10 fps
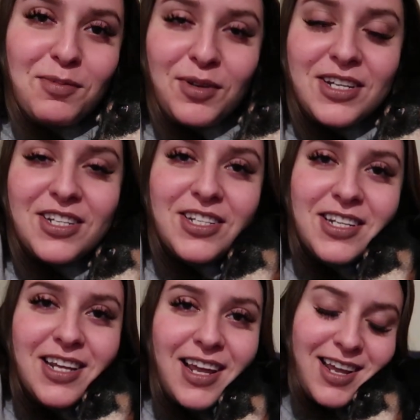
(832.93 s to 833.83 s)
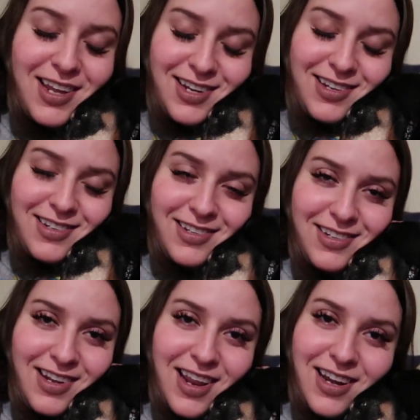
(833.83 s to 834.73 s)
appreciate
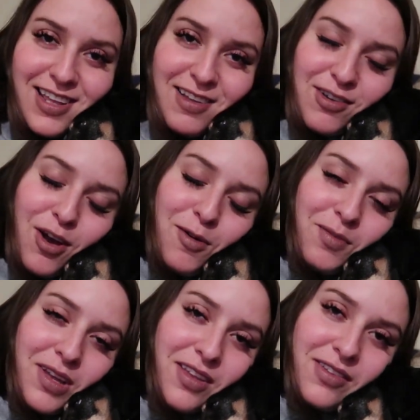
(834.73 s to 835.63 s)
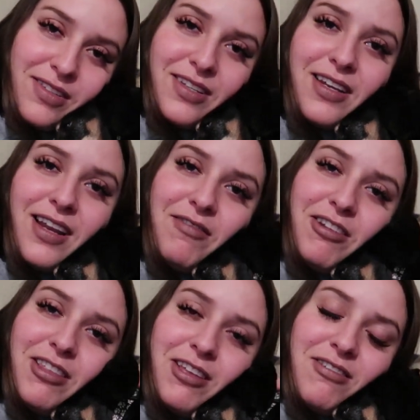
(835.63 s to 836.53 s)
any comments and
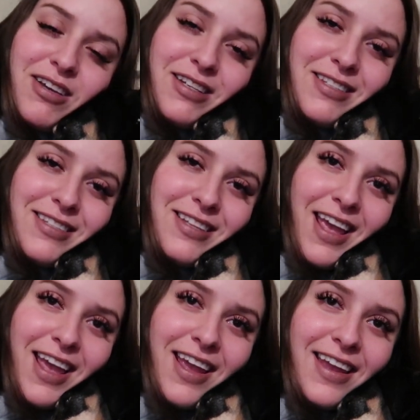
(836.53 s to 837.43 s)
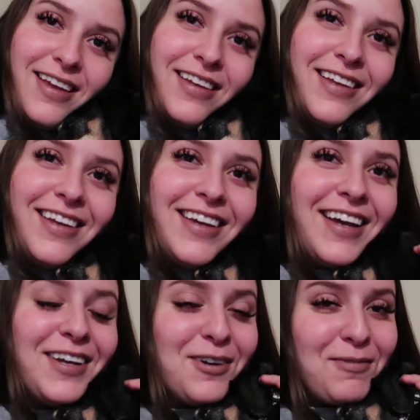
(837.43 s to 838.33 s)
everything you guys say.
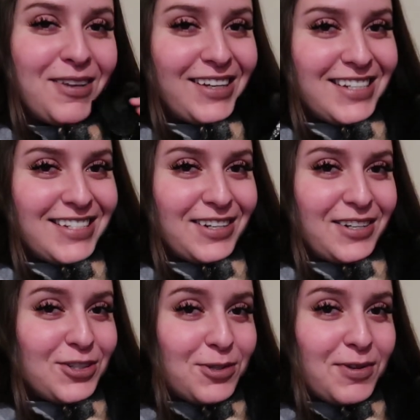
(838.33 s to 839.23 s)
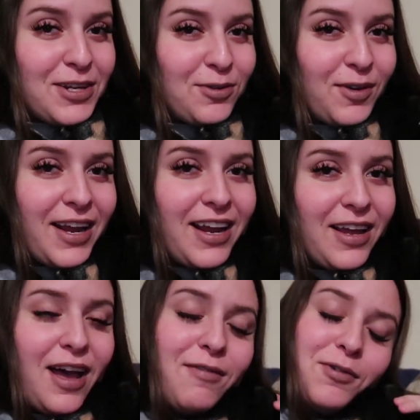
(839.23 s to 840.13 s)
I hope you guys are doing
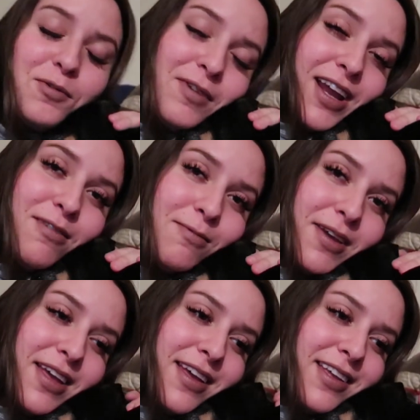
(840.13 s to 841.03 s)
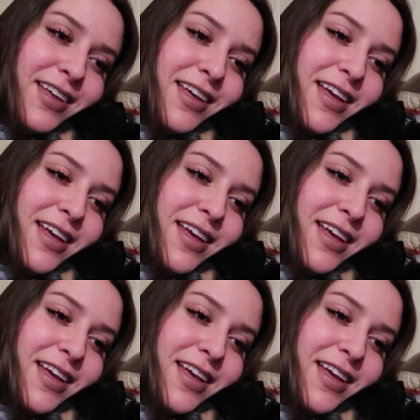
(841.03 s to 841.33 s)
great. Have a great week.